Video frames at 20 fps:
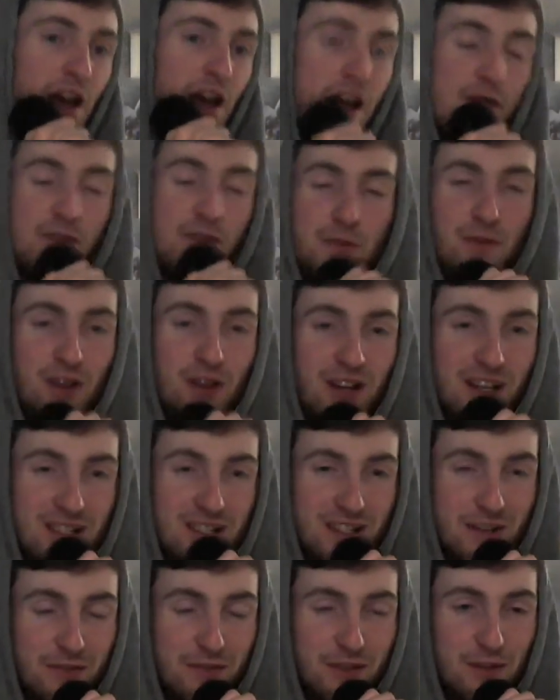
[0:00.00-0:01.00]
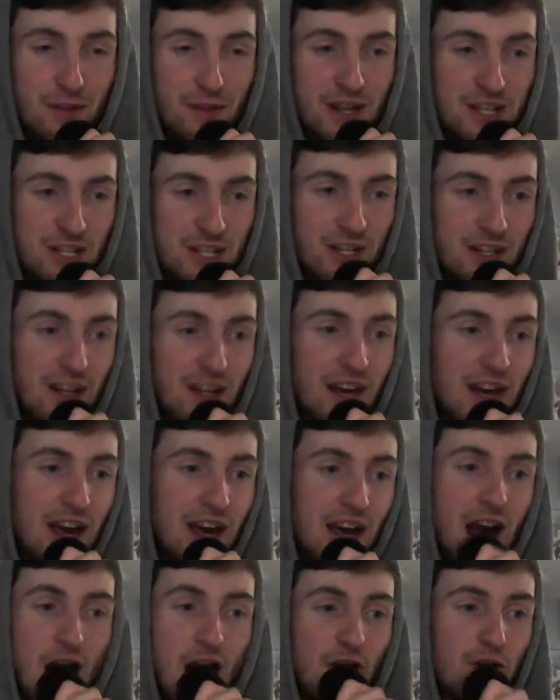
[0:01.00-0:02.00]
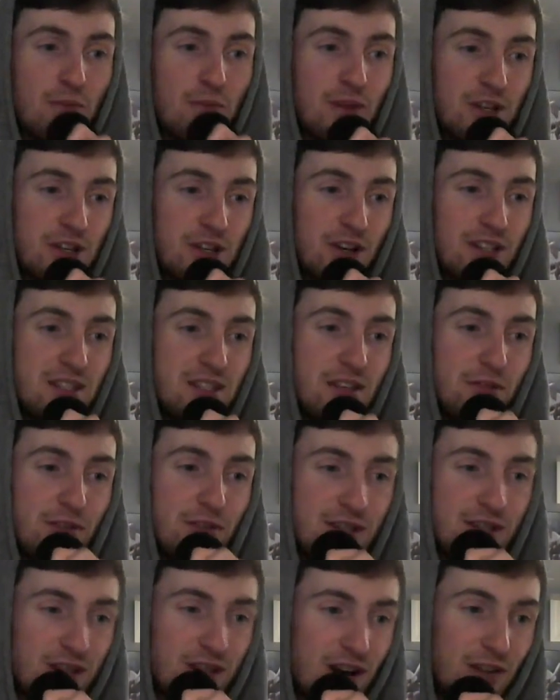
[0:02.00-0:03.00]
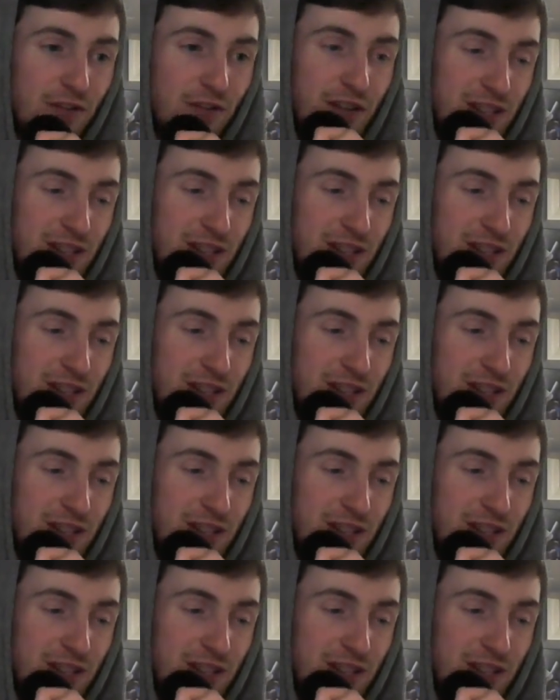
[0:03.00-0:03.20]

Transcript: Every park has a different dimension. Every pitcher has different stuff.